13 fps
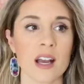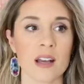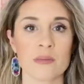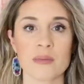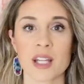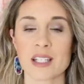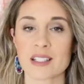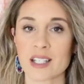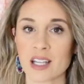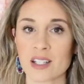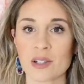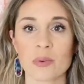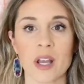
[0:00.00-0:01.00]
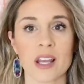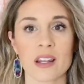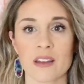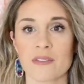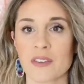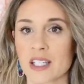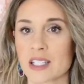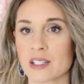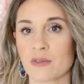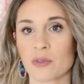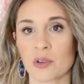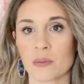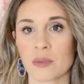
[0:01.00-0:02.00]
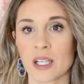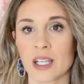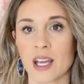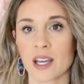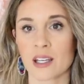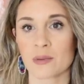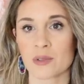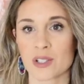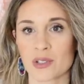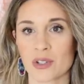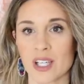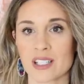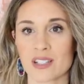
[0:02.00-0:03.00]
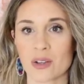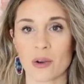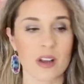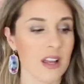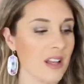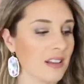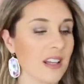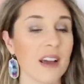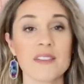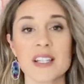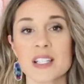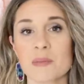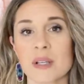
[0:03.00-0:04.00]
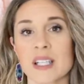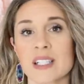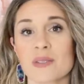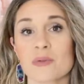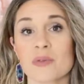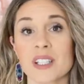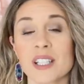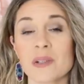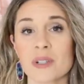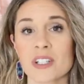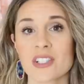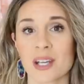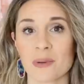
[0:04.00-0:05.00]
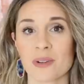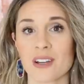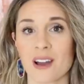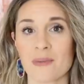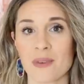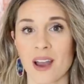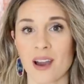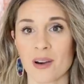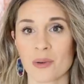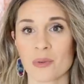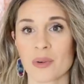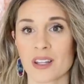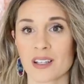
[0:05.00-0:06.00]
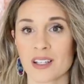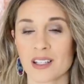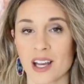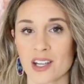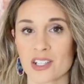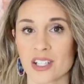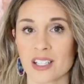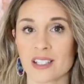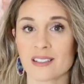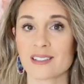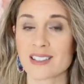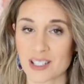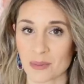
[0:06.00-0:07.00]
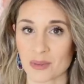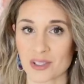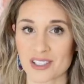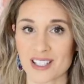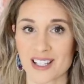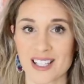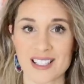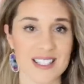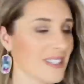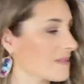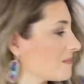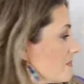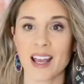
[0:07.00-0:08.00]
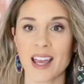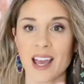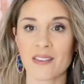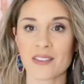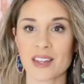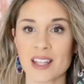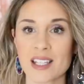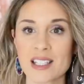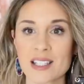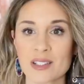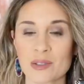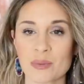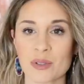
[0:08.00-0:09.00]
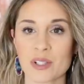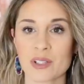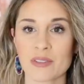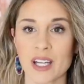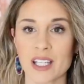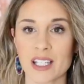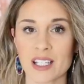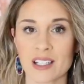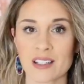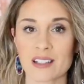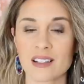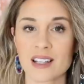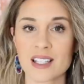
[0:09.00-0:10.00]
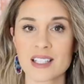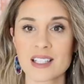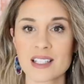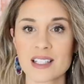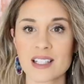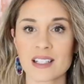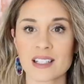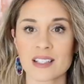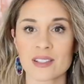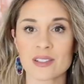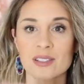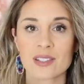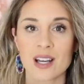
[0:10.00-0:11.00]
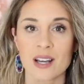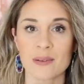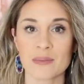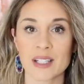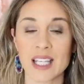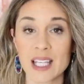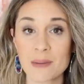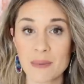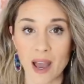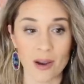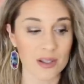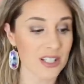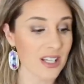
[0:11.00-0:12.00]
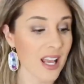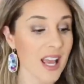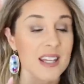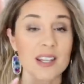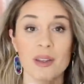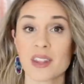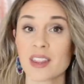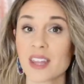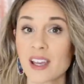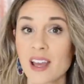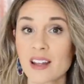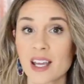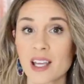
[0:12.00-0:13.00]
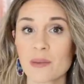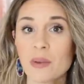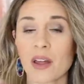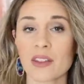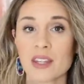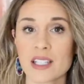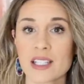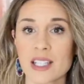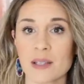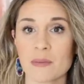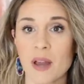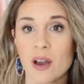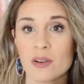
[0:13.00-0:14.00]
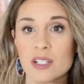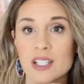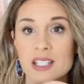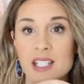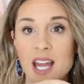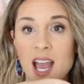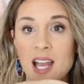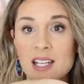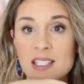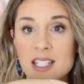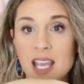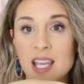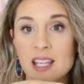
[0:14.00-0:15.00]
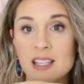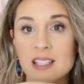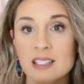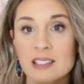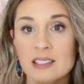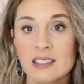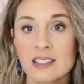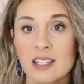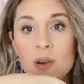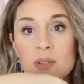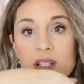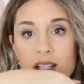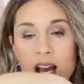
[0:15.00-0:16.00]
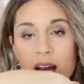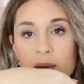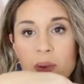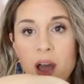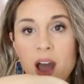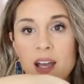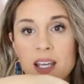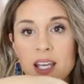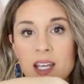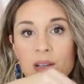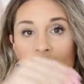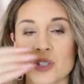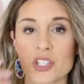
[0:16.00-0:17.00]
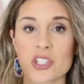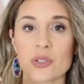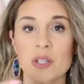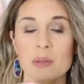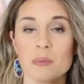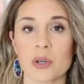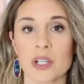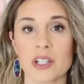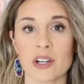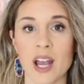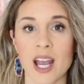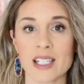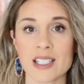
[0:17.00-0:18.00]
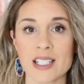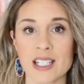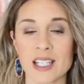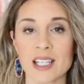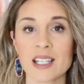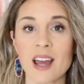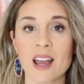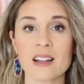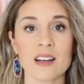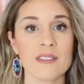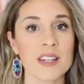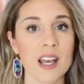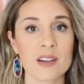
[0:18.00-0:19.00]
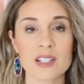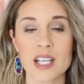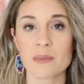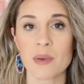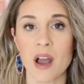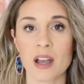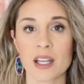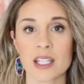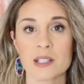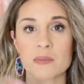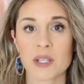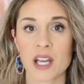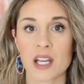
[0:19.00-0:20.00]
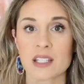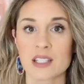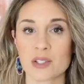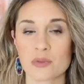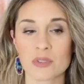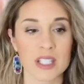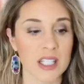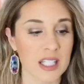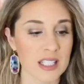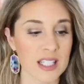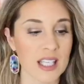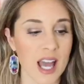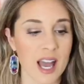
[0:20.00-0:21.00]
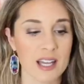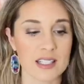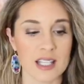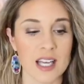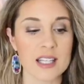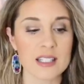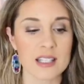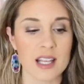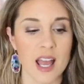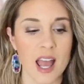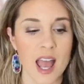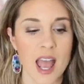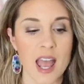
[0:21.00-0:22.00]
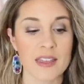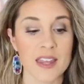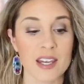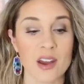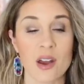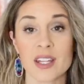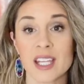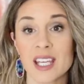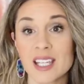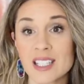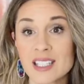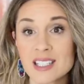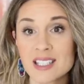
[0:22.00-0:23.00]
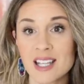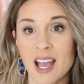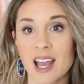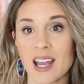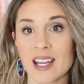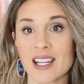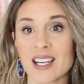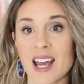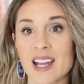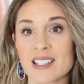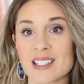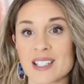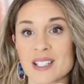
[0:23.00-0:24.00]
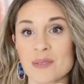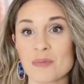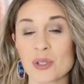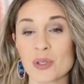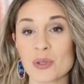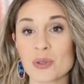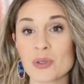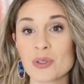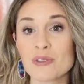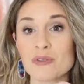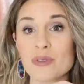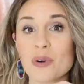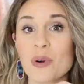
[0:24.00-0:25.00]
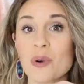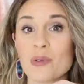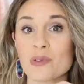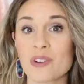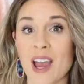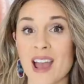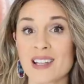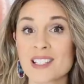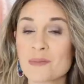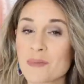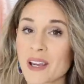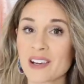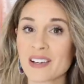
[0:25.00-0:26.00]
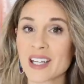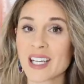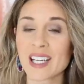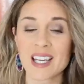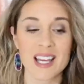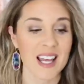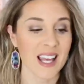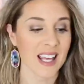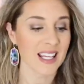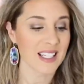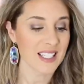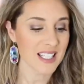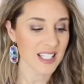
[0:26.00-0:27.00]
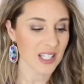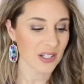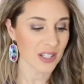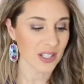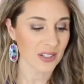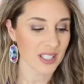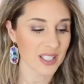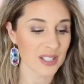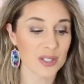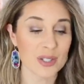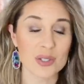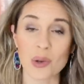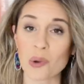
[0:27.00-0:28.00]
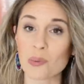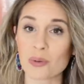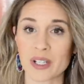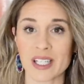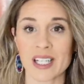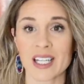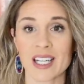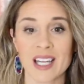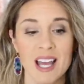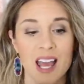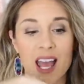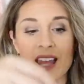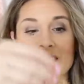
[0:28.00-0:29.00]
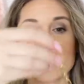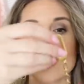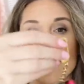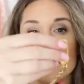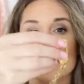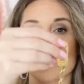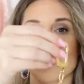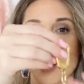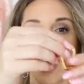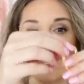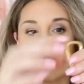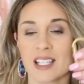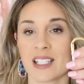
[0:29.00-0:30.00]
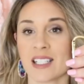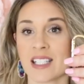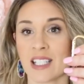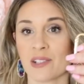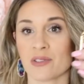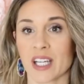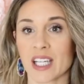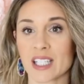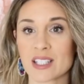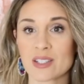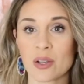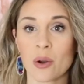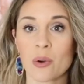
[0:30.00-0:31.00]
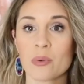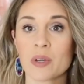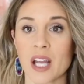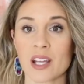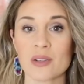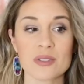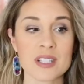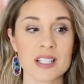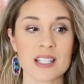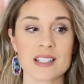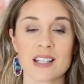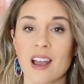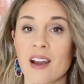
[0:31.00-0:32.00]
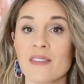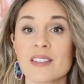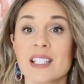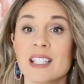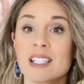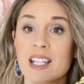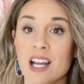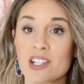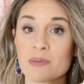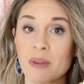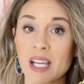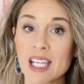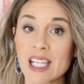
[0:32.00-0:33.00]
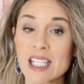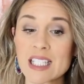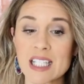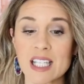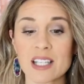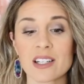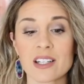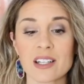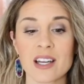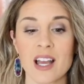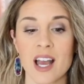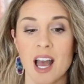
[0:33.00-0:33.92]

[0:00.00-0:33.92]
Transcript: Um, they sent it away, they fixed it for me, and it was great. So love this piece. Really wish they would come out with a collection similar to this. I have this little beauty right here. This is a little um, key pouch. Now the thing I like about this key pouch is it has a little outside pocket which you can put your ID in. I love the outside pockets because it's really easy access. And then on the inside it has this beautiful raspberry interior. It's so pretty. And then it also has a D-ring. So when I use this I obviously attach my keys here.